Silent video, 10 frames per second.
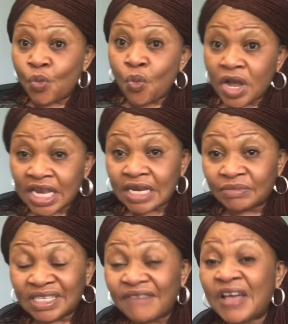working
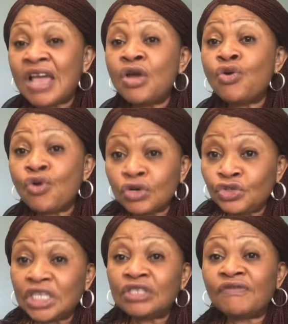himself
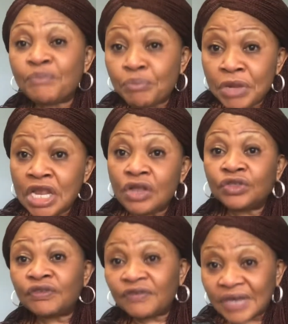hundreds of
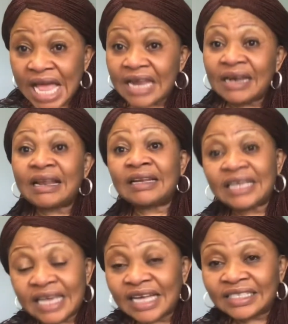millions of naira that
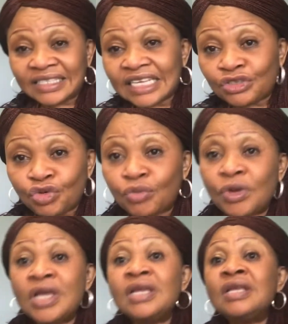he has sent home.
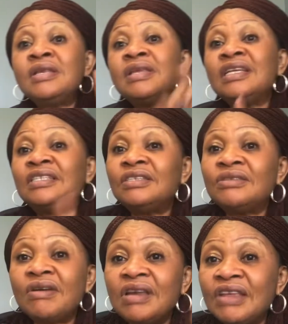They did
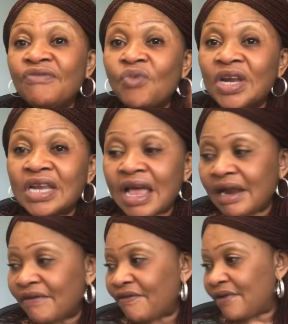not leave 1
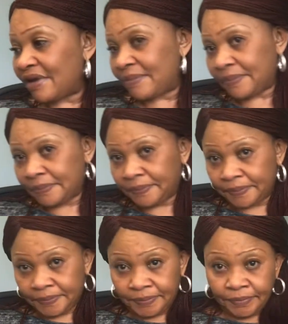naira for him.
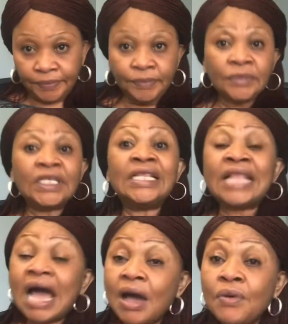
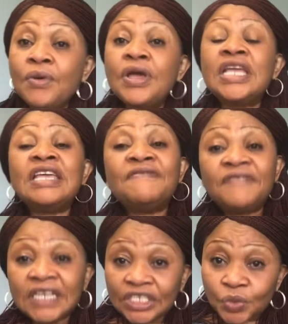Now he
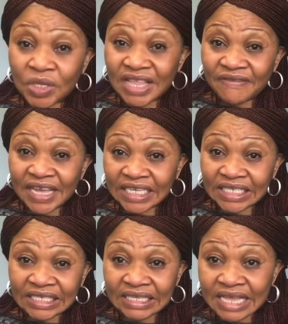finished whatever it
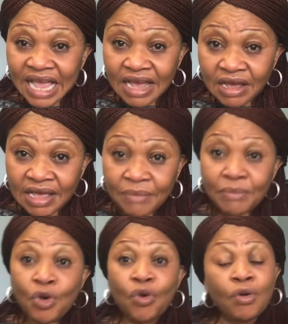is there,
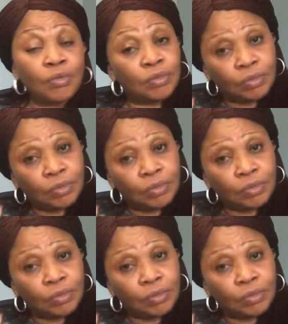came home